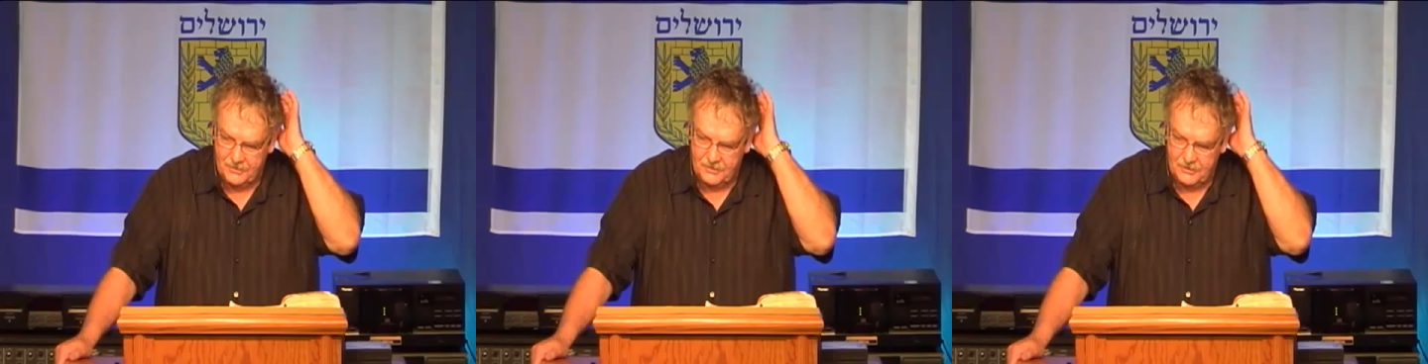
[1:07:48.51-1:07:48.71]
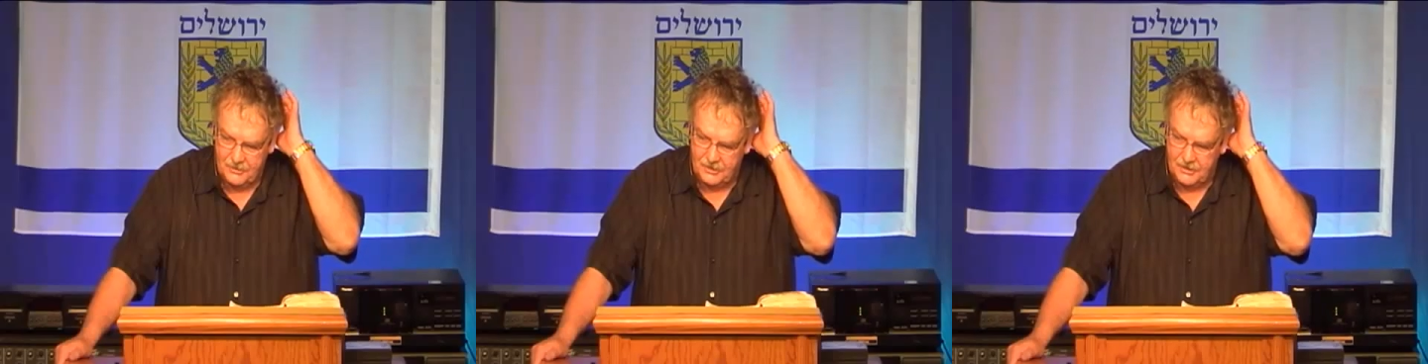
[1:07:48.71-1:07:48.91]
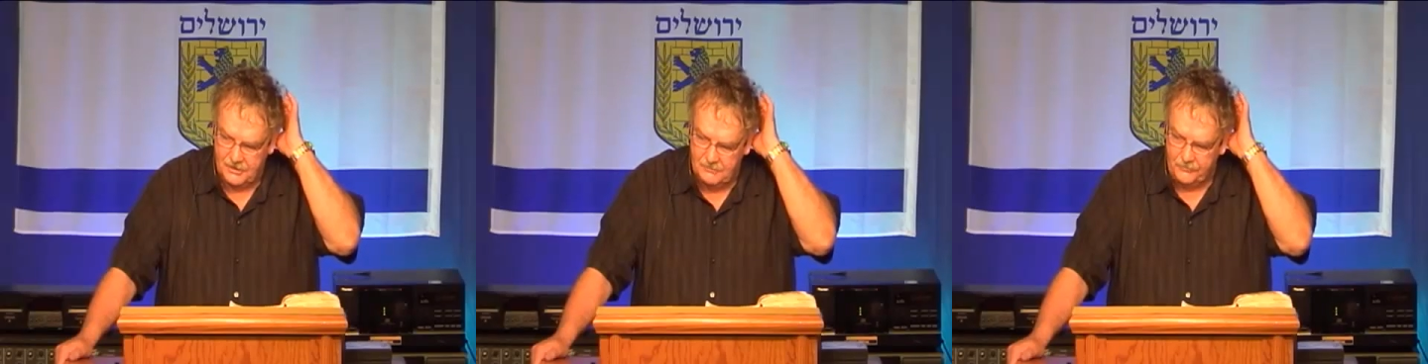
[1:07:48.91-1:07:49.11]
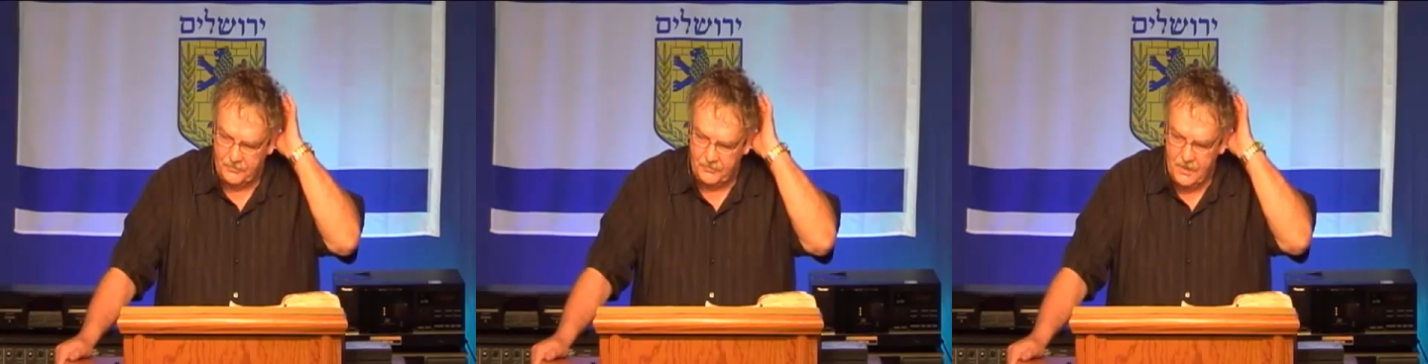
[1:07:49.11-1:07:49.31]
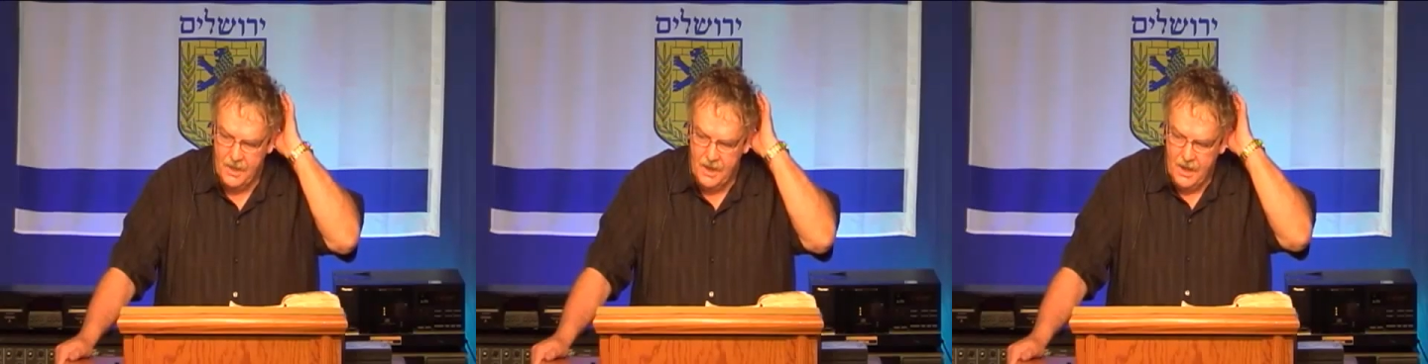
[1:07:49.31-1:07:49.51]
good.
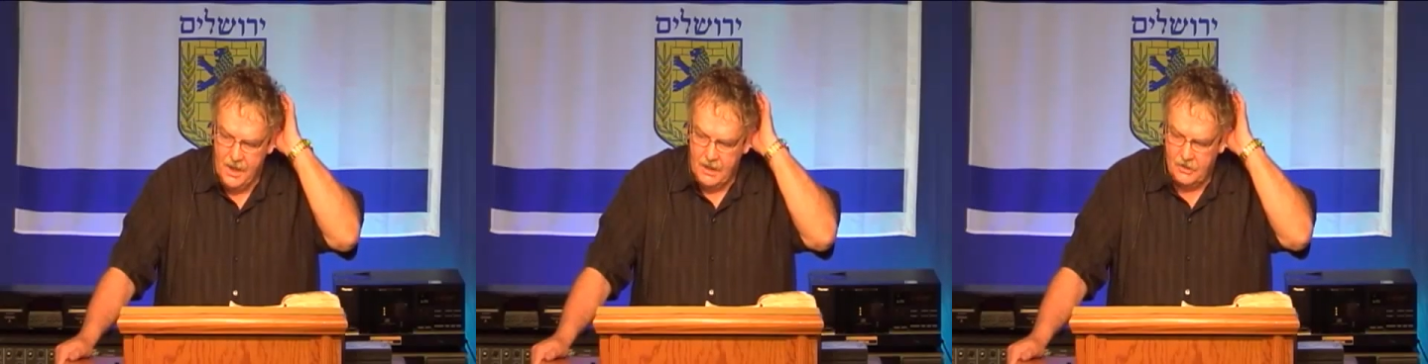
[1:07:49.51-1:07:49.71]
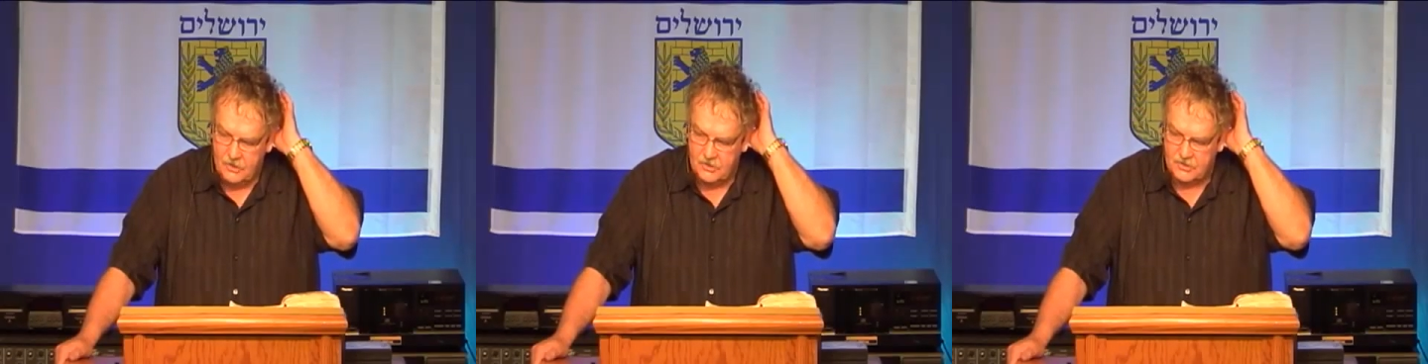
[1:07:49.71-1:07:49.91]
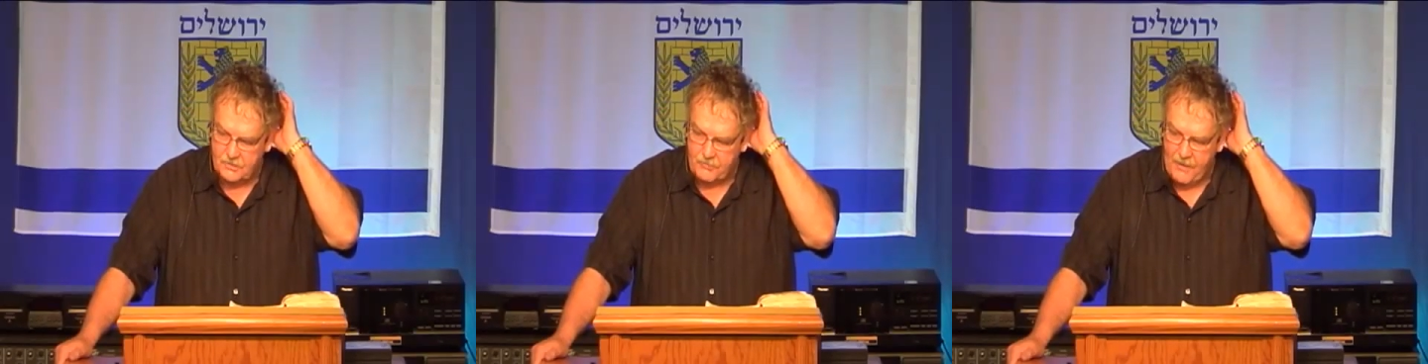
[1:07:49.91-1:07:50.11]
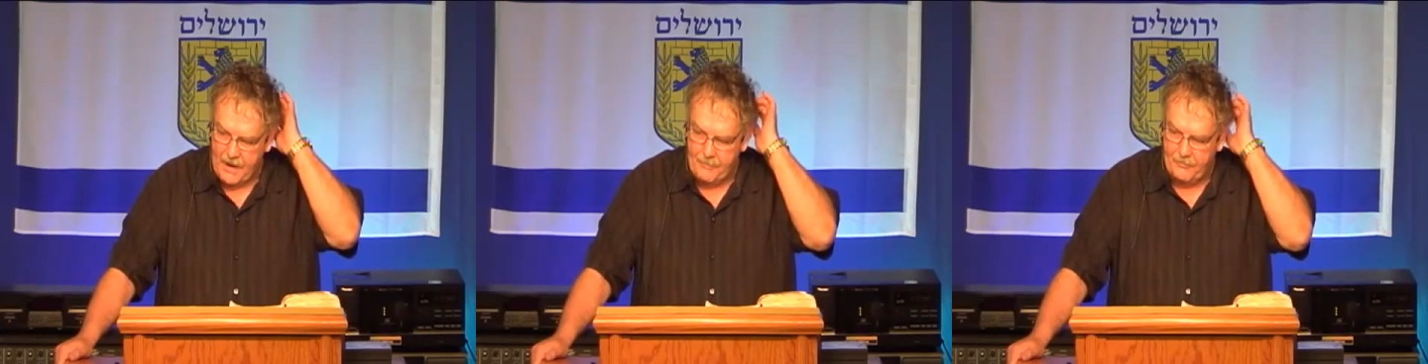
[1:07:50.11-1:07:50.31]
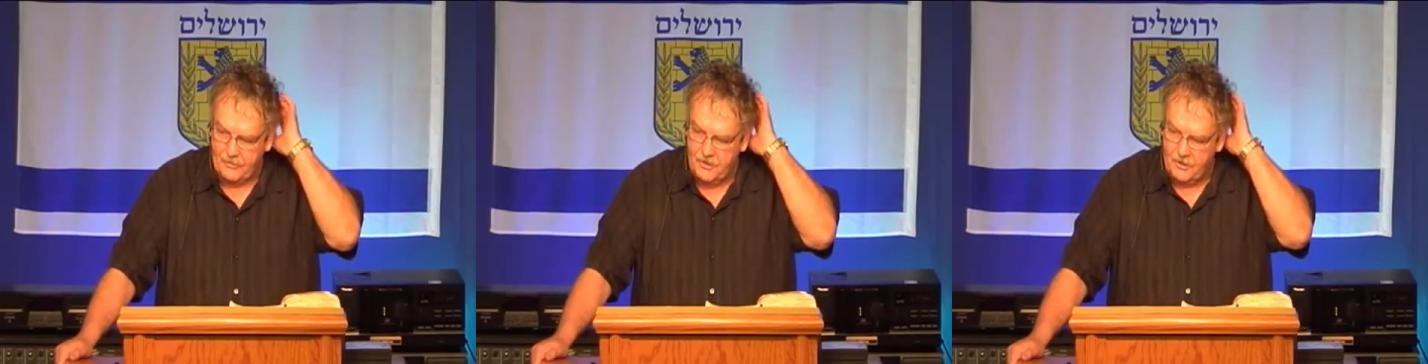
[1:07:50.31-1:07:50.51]
Use the
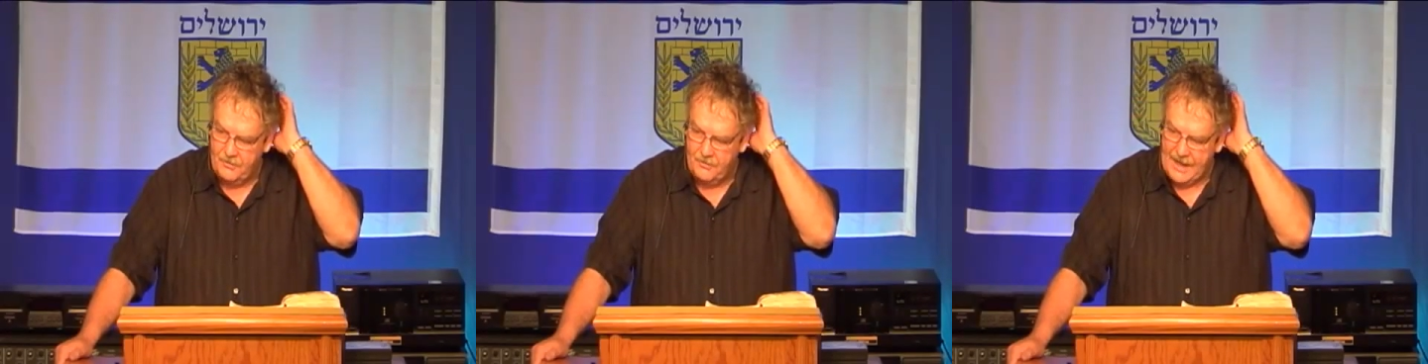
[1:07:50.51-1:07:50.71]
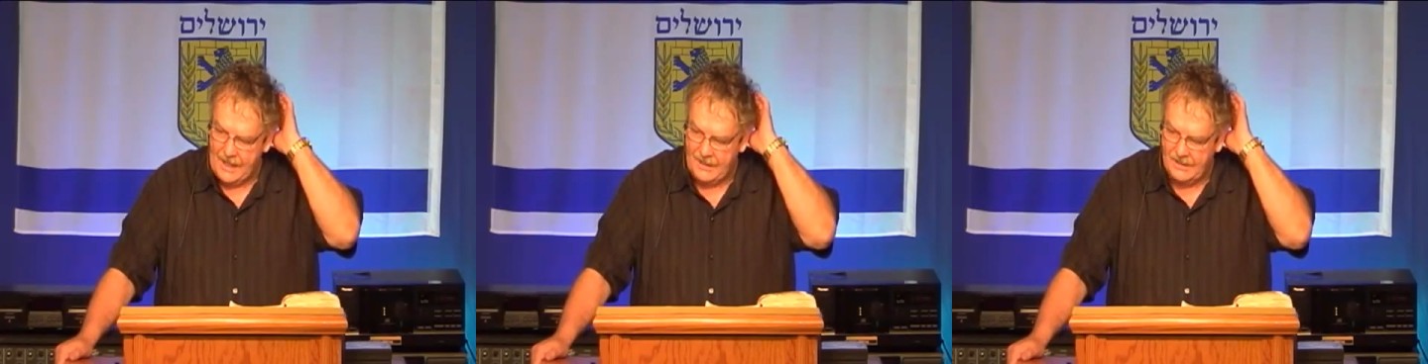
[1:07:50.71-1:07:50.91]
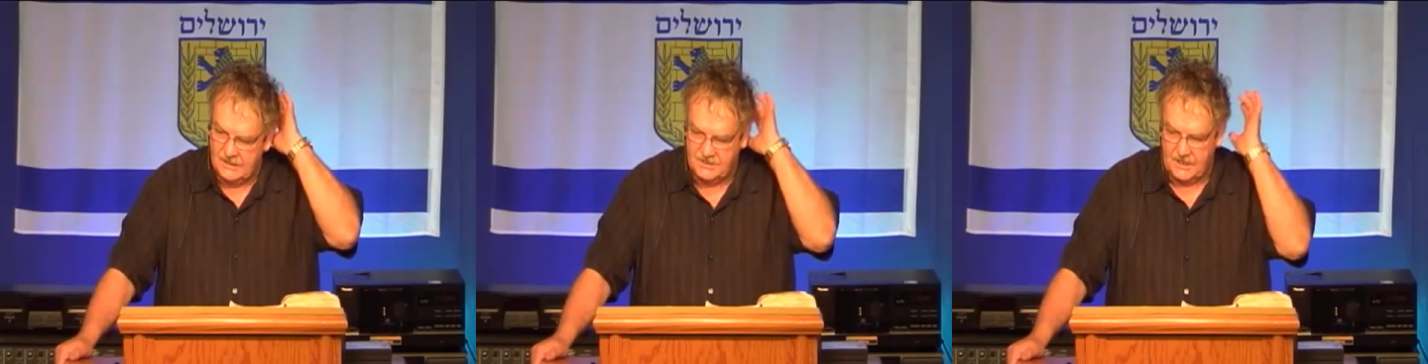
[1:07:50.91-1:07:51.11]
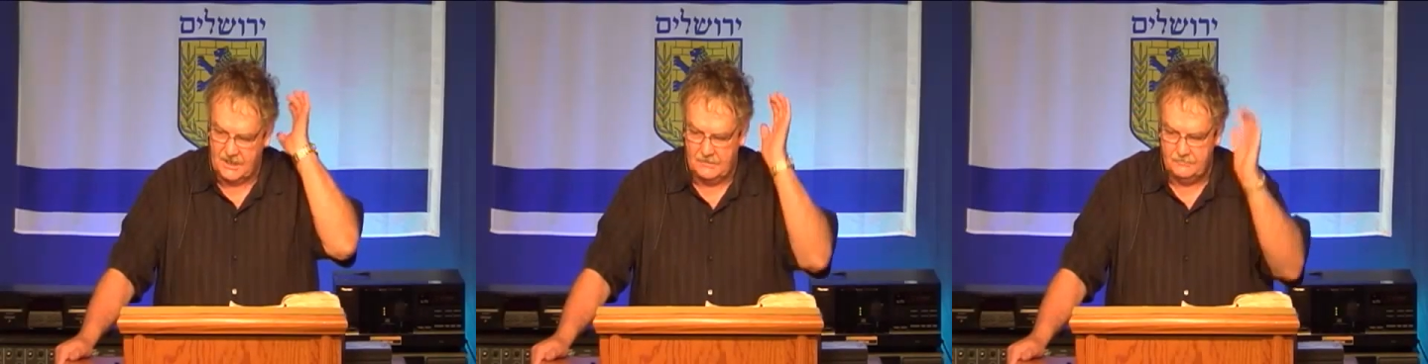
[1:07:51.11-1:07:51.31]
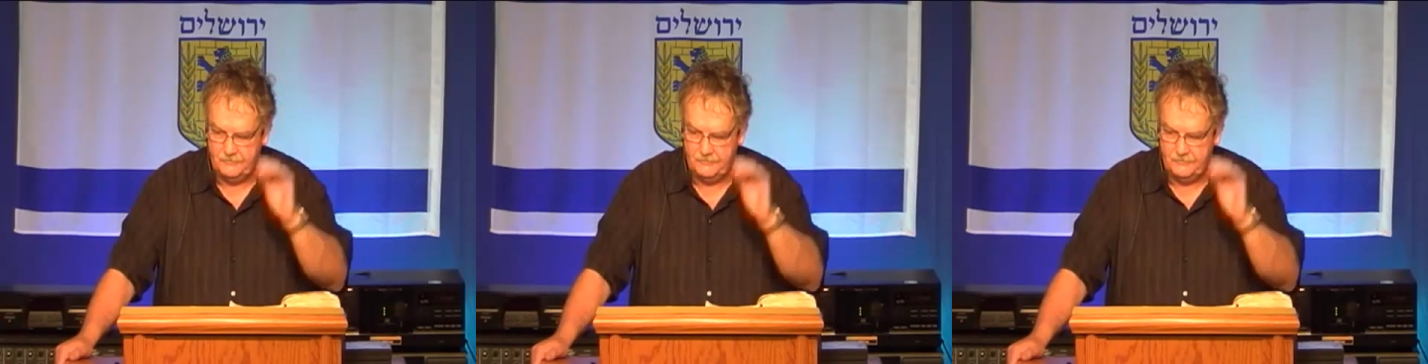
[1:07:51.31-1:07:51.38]
proper terminology.